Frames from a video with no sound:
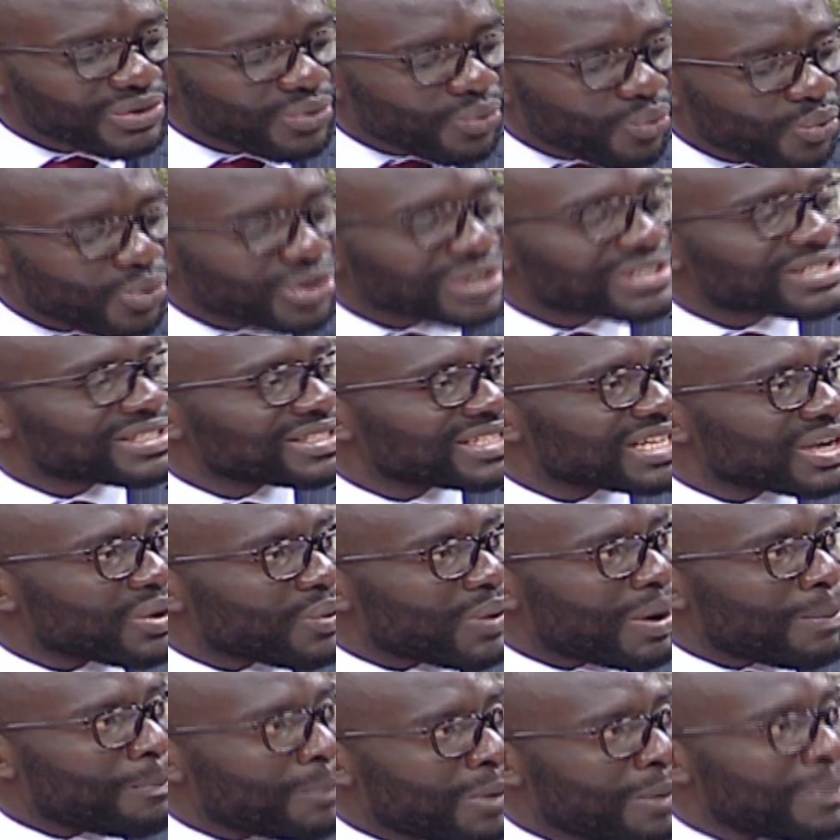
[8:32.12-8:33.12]
what they
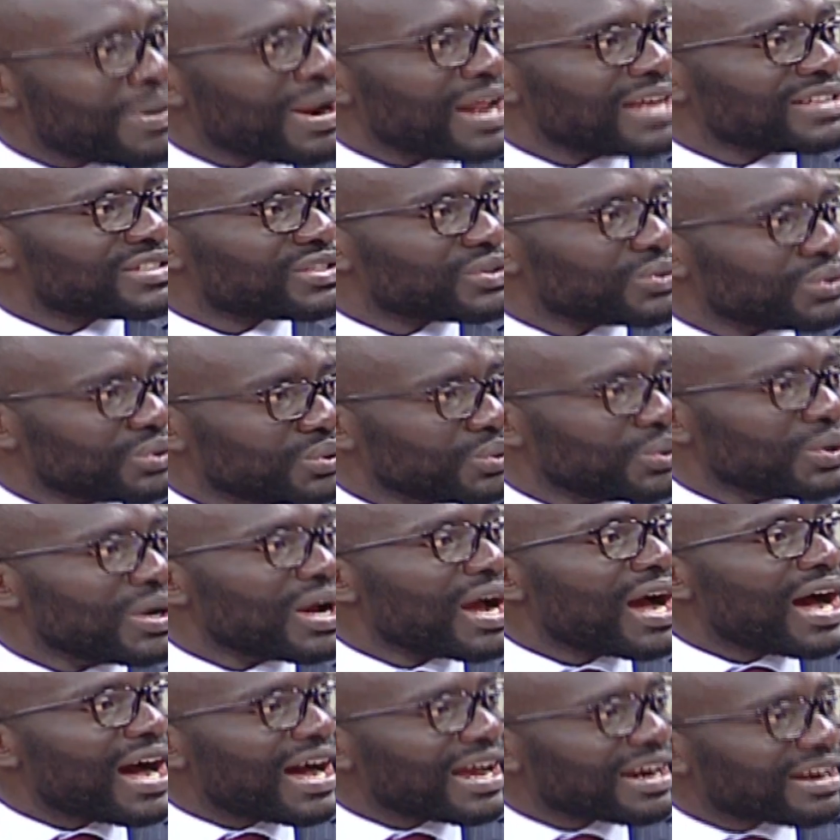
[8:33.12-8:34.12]
were mobilized to do.
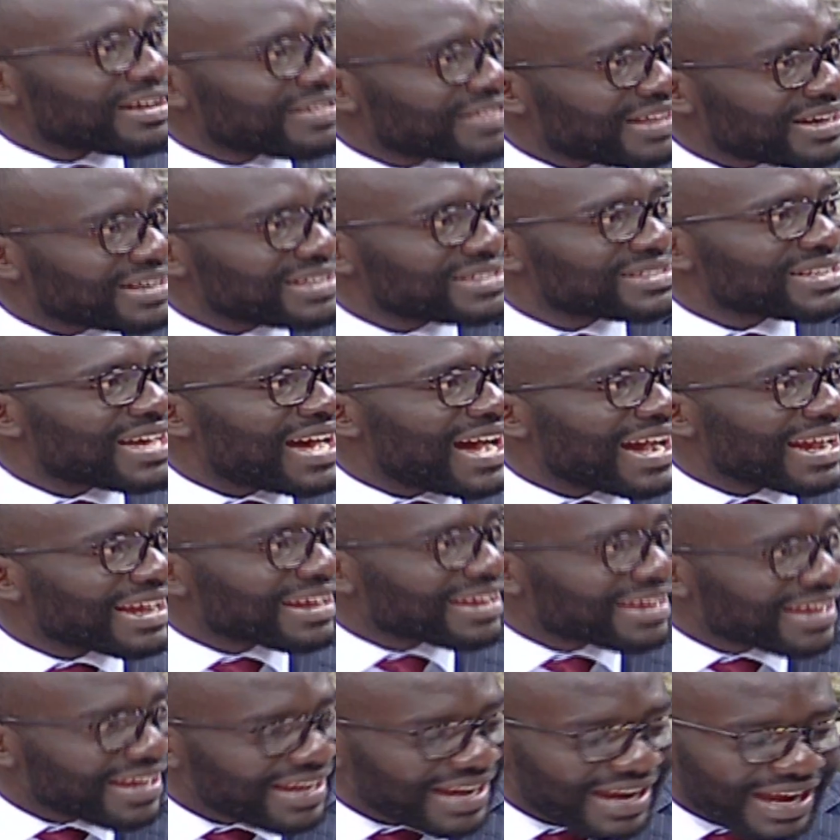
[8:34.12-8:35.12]
And that is, uh,
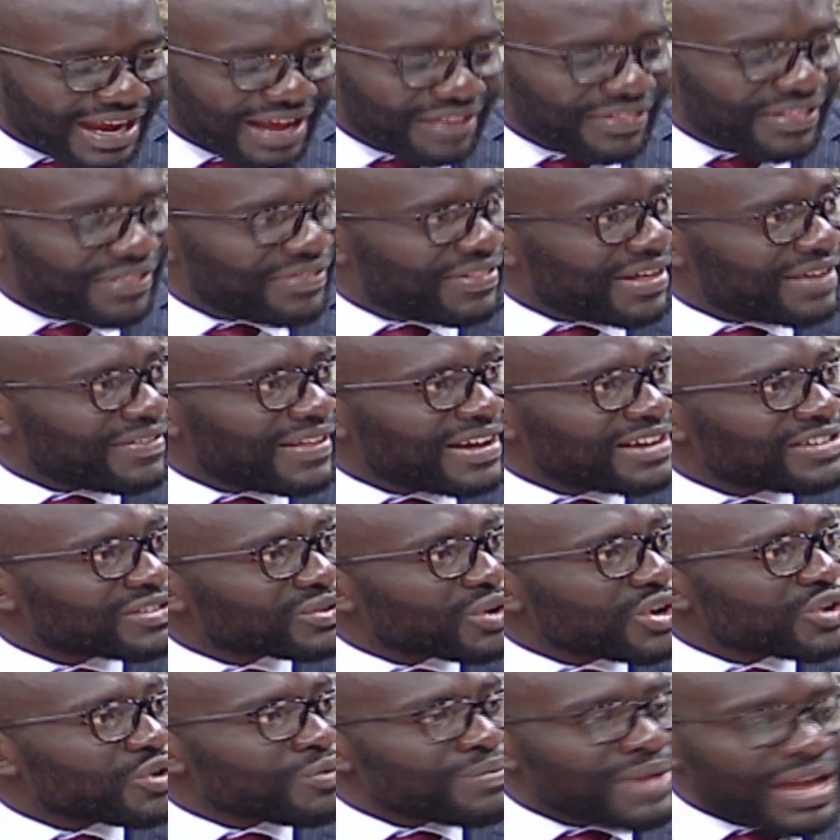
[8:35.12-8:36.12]
that is
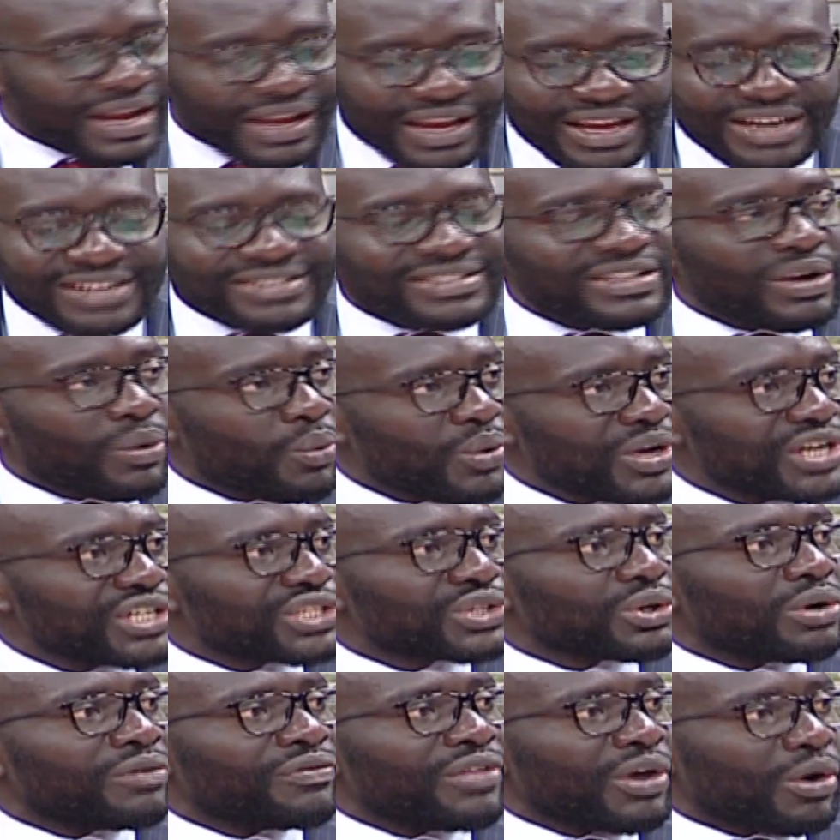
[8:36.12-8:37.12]
going to be against the wish
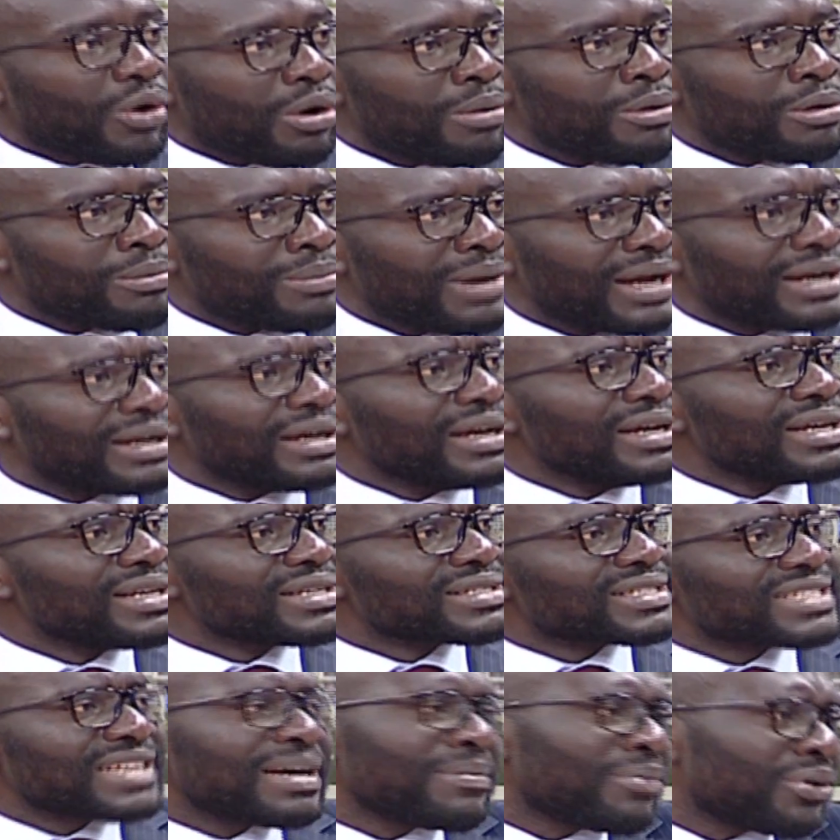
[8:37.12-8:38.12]
of the common man.
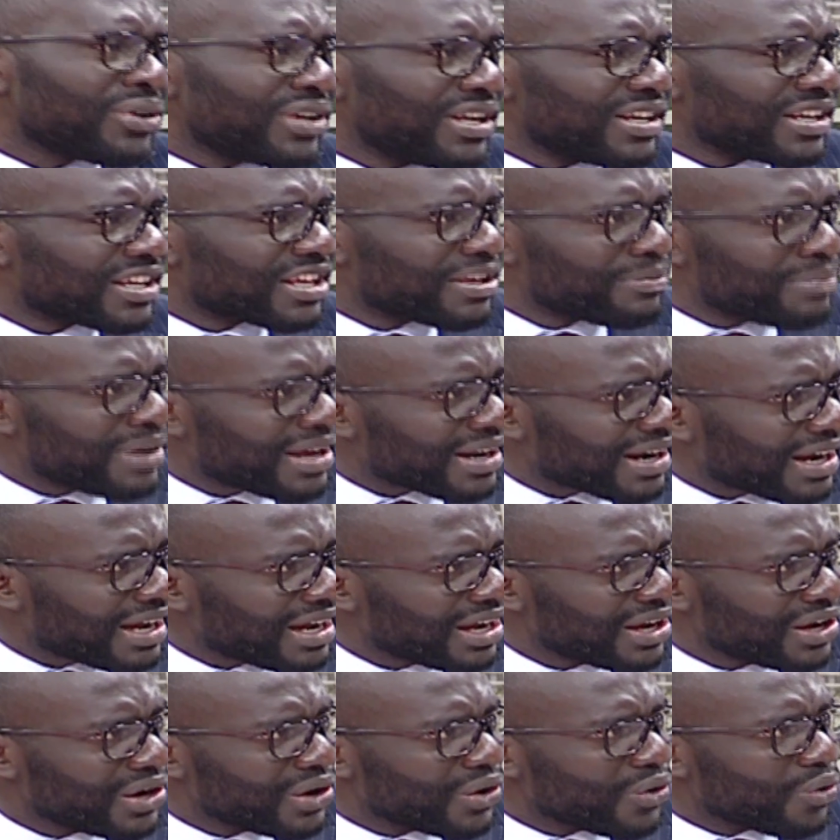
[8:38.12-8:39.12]
Somebody in Kibera
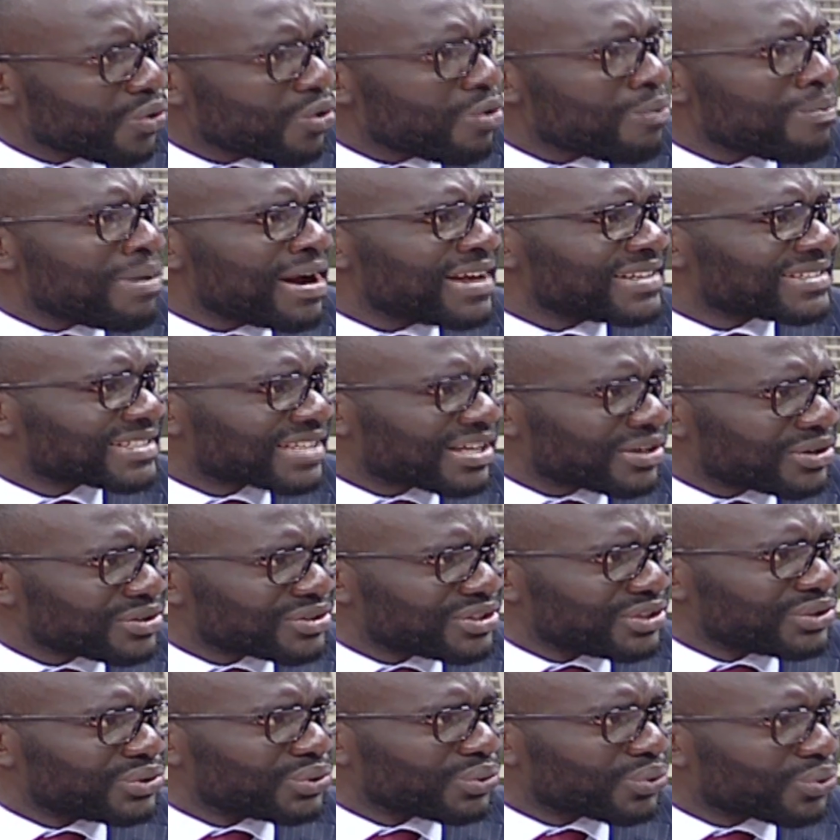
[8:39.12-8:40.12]
who buys
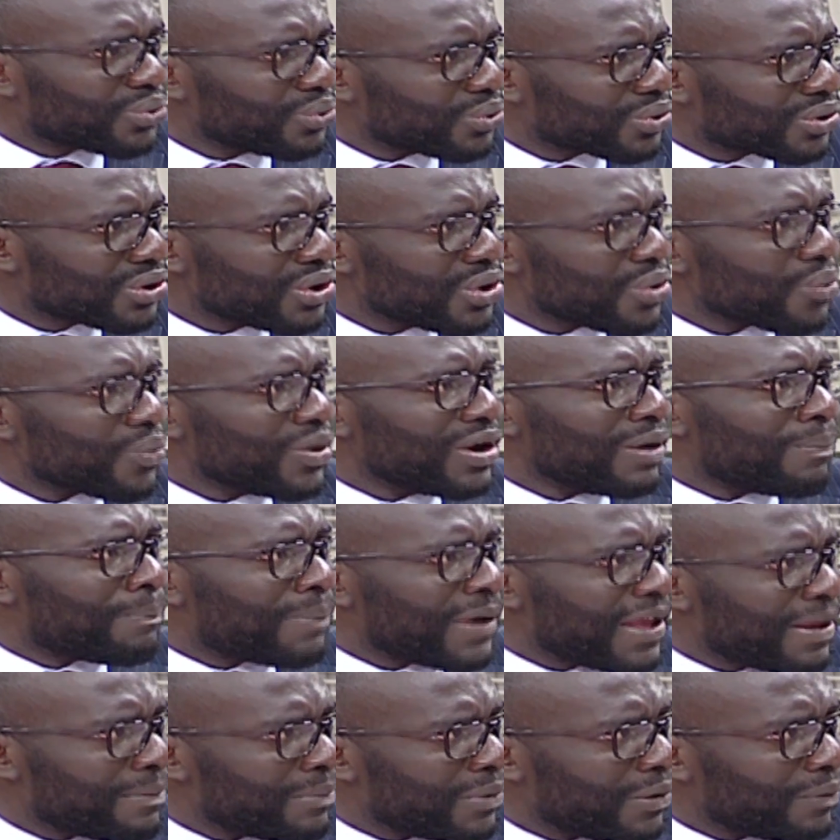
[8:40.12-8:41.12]
kerosene to cook will
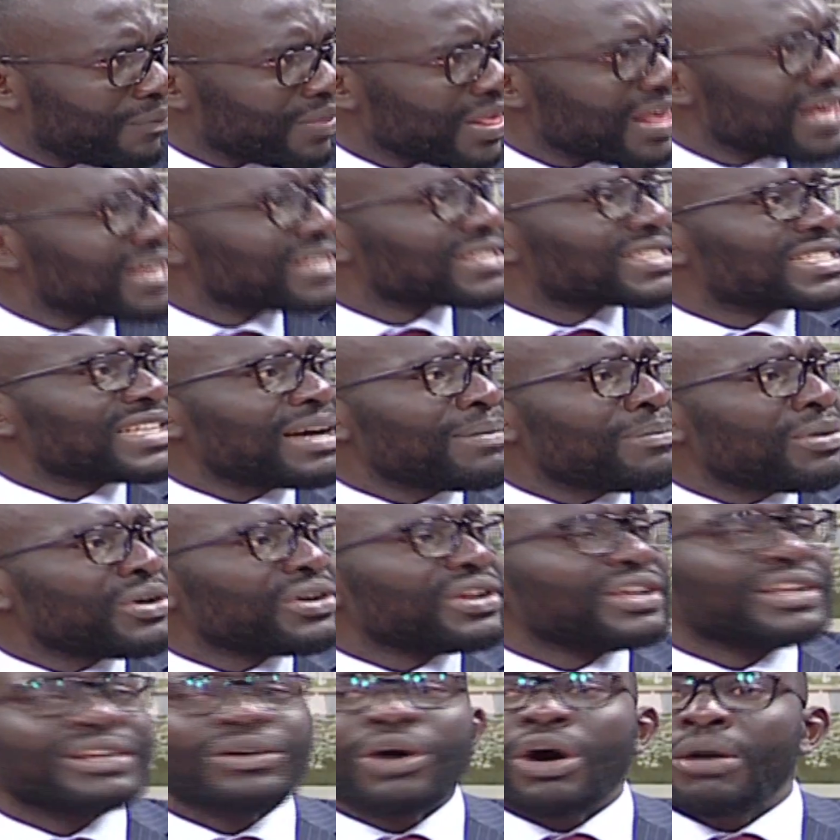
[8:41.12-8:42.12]
pay more.
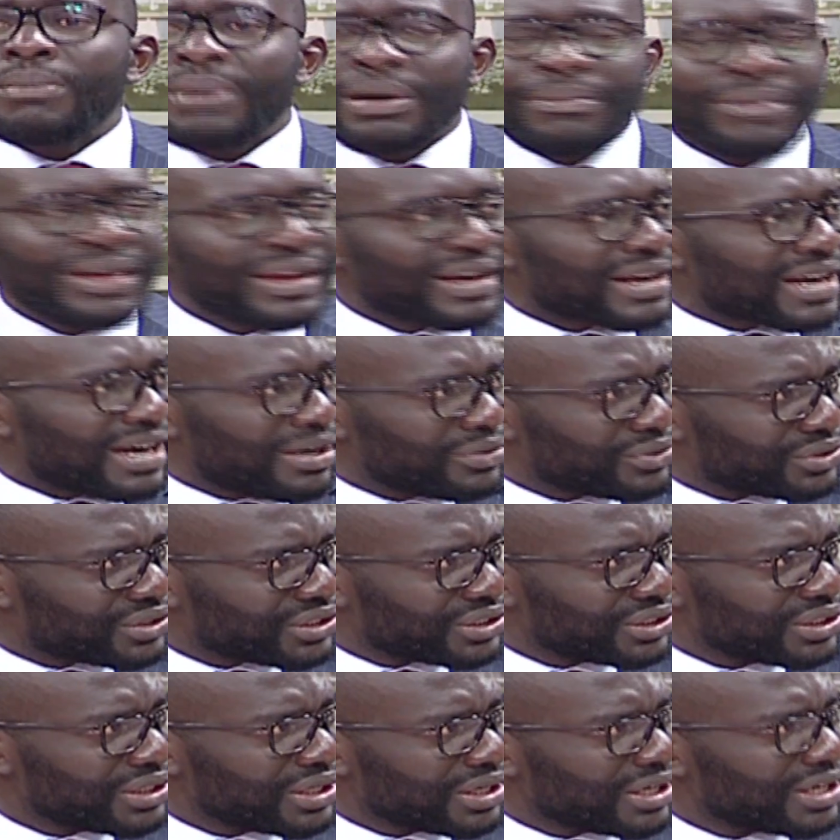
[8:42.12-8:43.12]
Somebody in Homa Bay
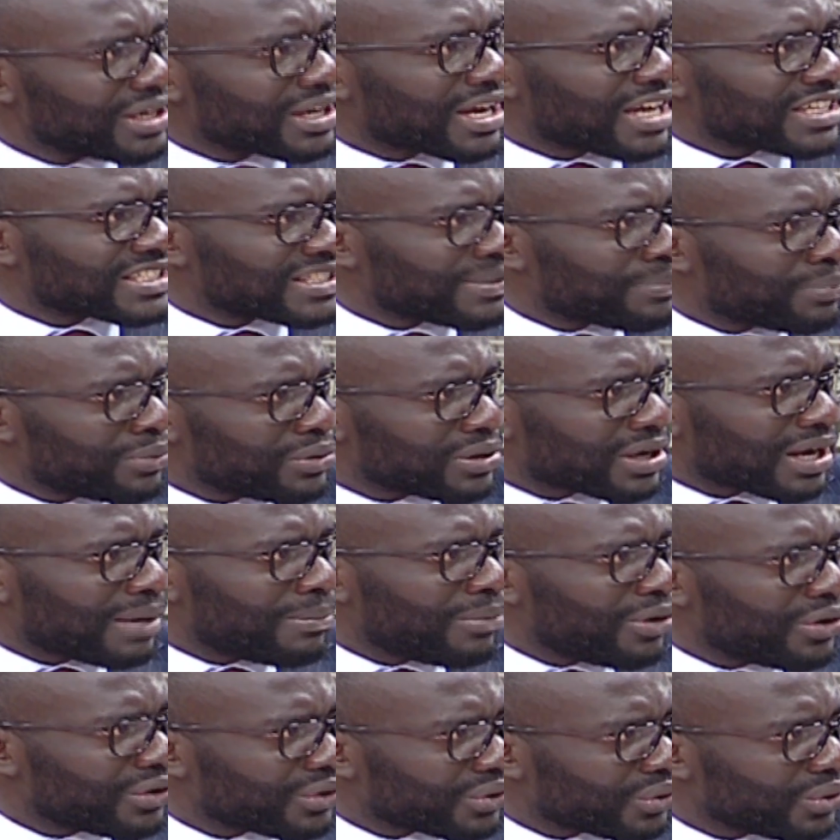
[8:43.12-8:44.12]
County, in Kasipul
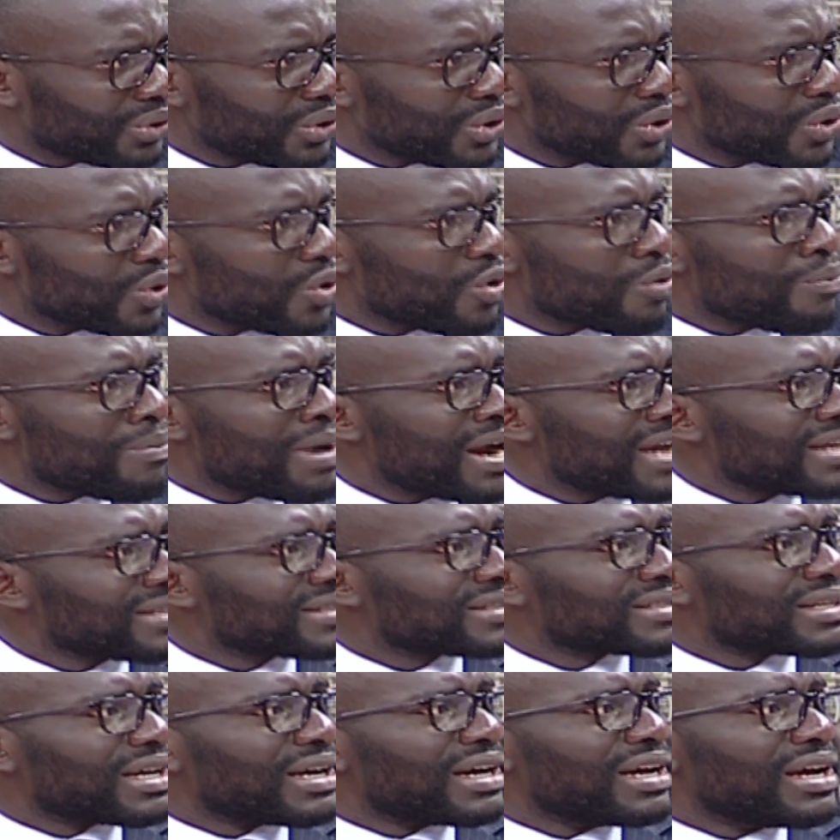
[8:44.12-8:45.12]
Kabondo, who
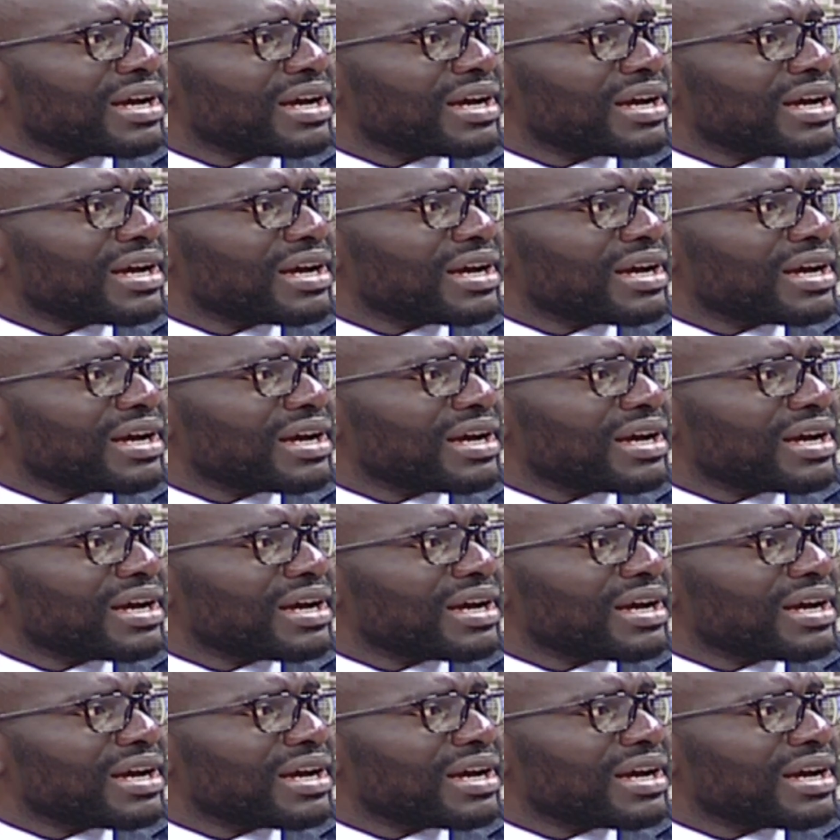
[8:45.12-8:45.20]
buys uh,